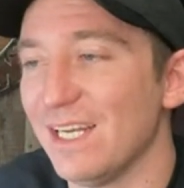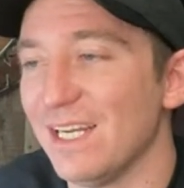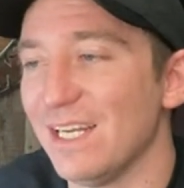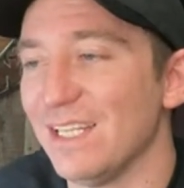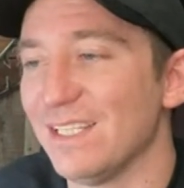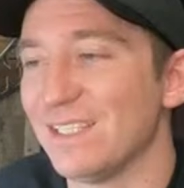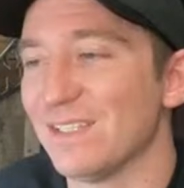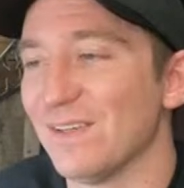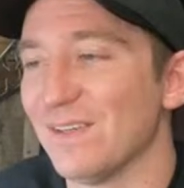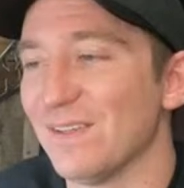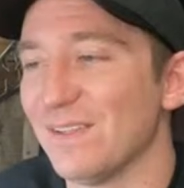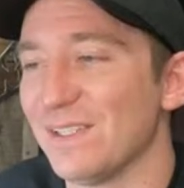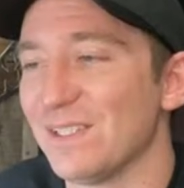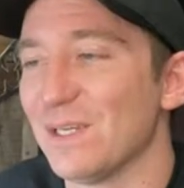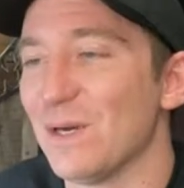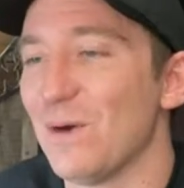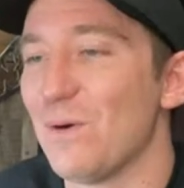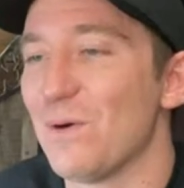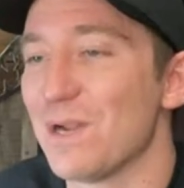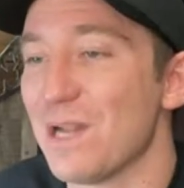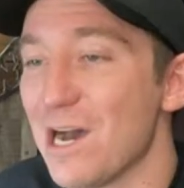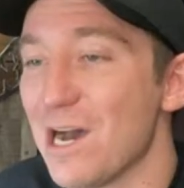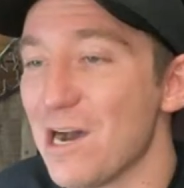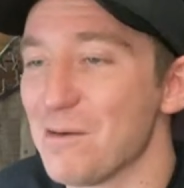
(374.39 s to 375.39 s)
It's only
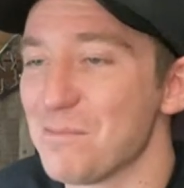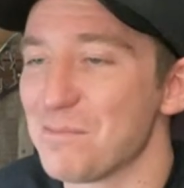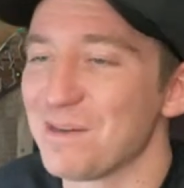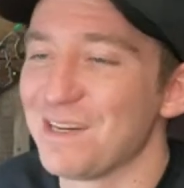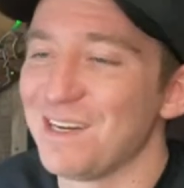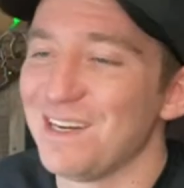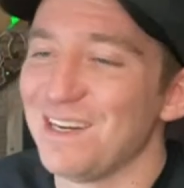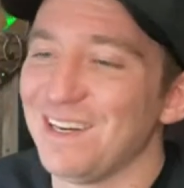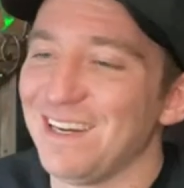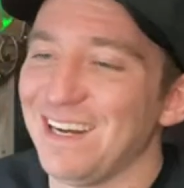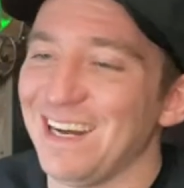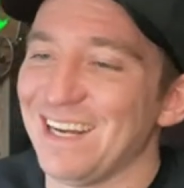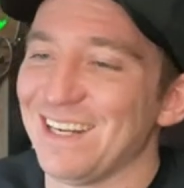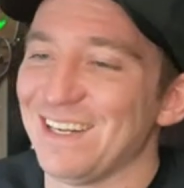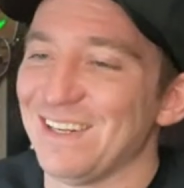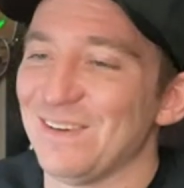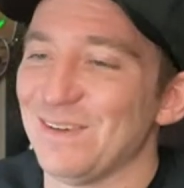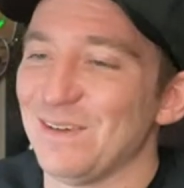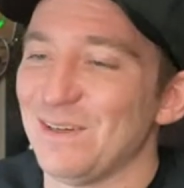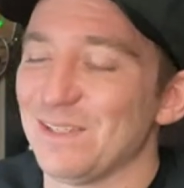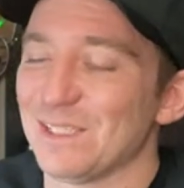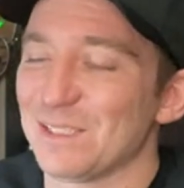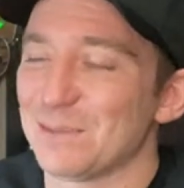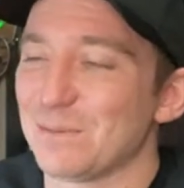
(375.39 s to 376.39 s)
going up. I know
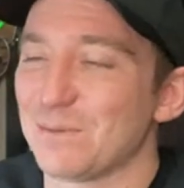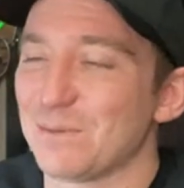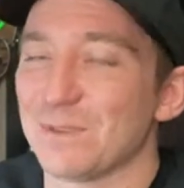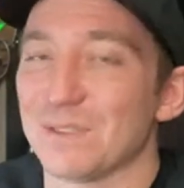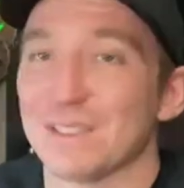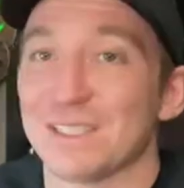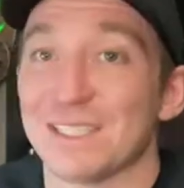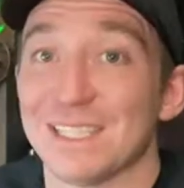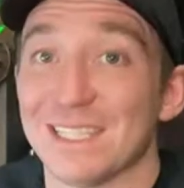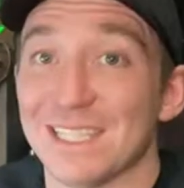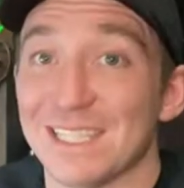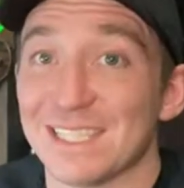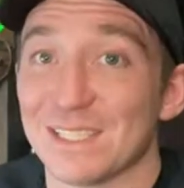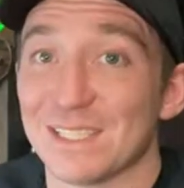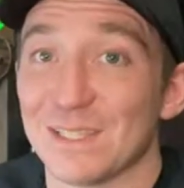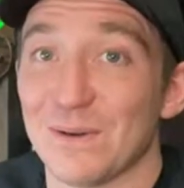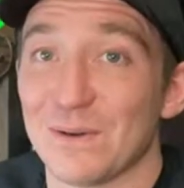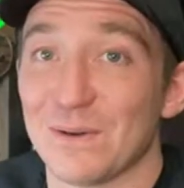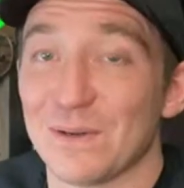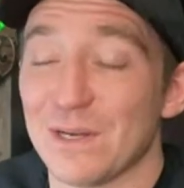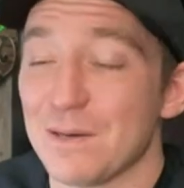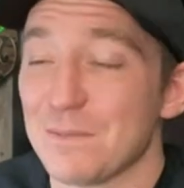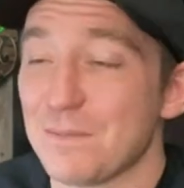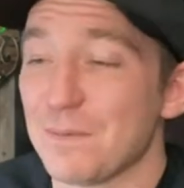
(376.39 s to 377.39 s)
all sports, it is
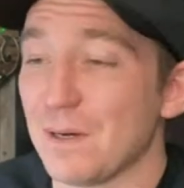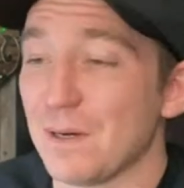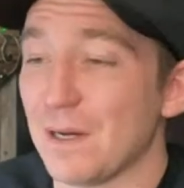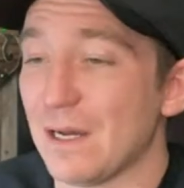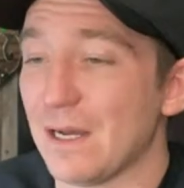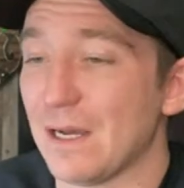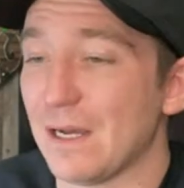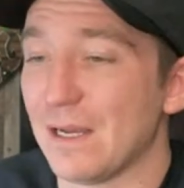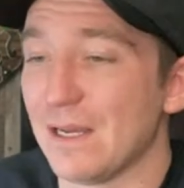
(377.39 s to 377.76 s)
going up.